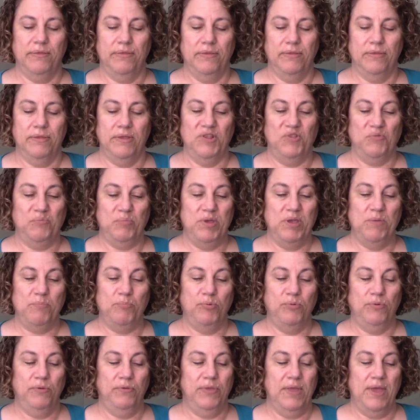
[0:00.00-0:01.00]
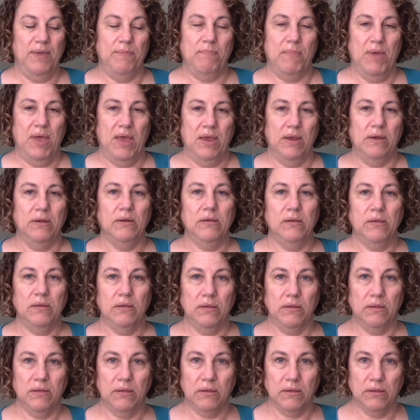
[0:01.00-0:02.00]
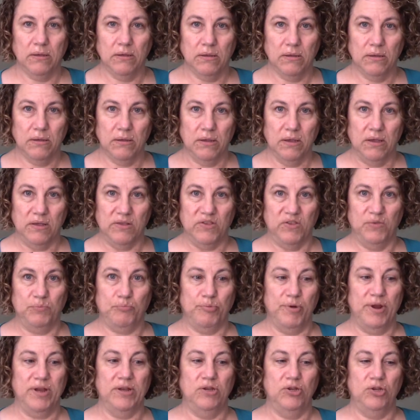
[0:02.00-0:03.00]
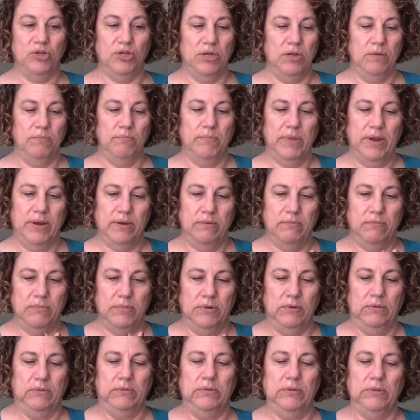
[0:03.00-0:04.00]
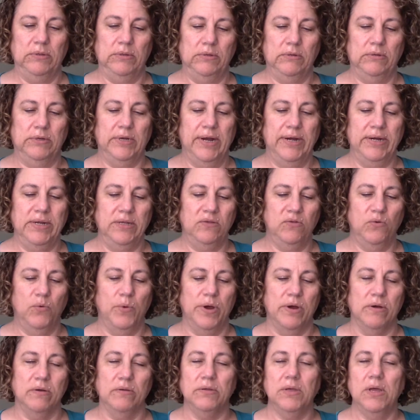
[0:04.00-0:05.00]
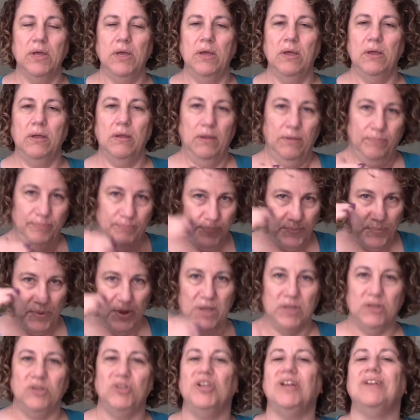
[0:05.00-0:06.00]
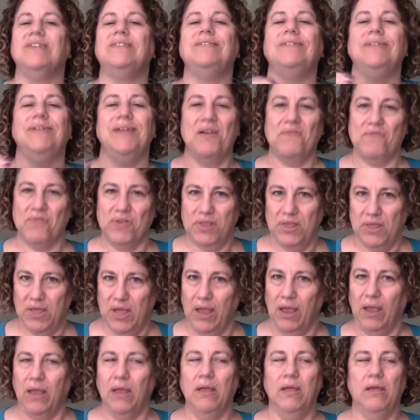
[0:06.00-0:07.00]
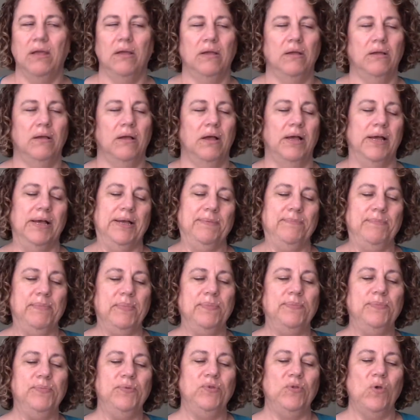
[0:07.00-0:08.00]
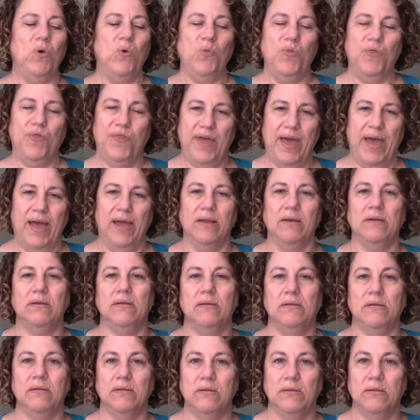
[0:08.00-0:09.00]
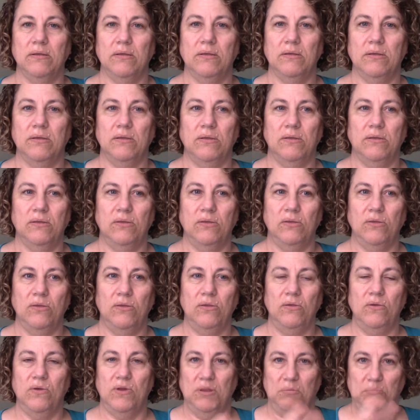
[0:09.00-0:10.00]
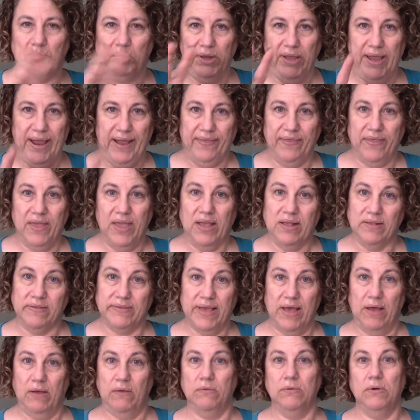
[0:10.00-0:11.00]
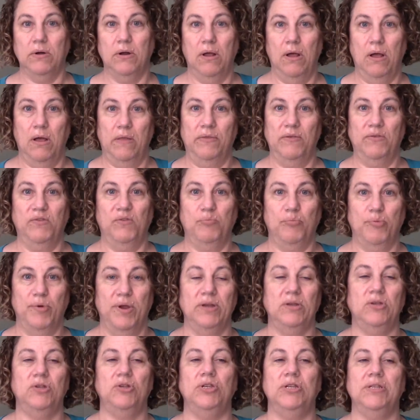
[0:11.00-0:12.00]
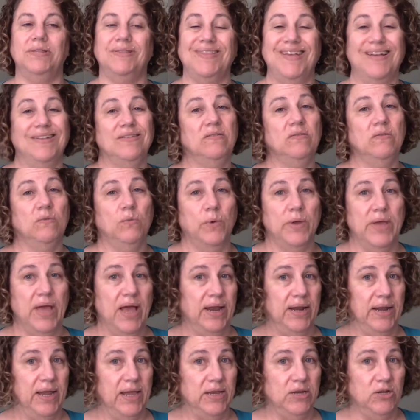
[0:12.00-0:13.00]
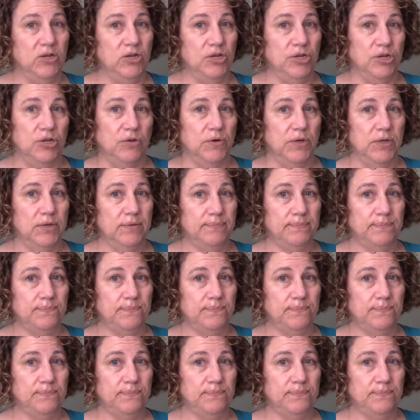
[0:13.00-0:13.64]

These people, they made a spreadsheet, made, you know, the little tiny squares, adjusted everything so that you could plan things out on the spreadsheet. That's the way I like to do it.